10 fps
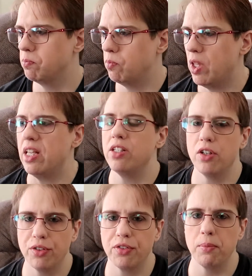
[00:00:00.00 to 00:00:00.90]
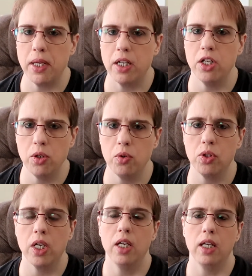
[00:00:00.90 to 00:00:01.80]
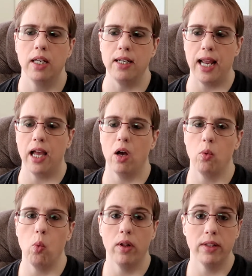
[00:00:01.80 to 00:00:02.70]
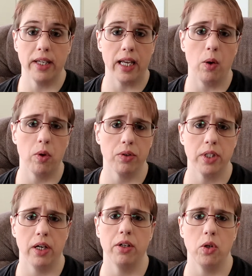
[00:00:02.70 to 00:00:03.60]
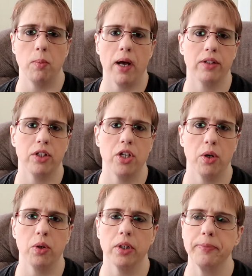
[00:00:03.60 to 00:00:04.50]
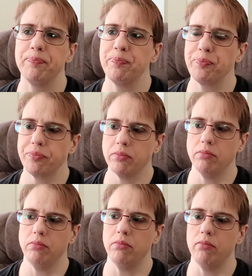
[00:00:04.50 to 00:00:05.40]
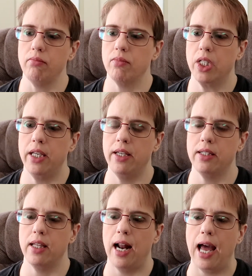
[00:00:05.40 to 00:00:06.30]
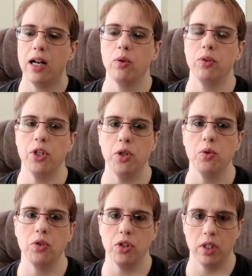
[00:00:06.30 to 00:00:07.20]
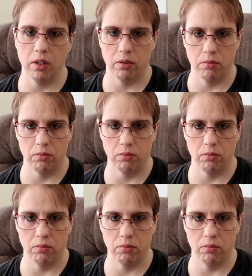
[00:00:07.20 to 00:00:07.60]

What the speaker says: easier for me to use. Now, one thing I will tell you about the yogurt is that I don't use the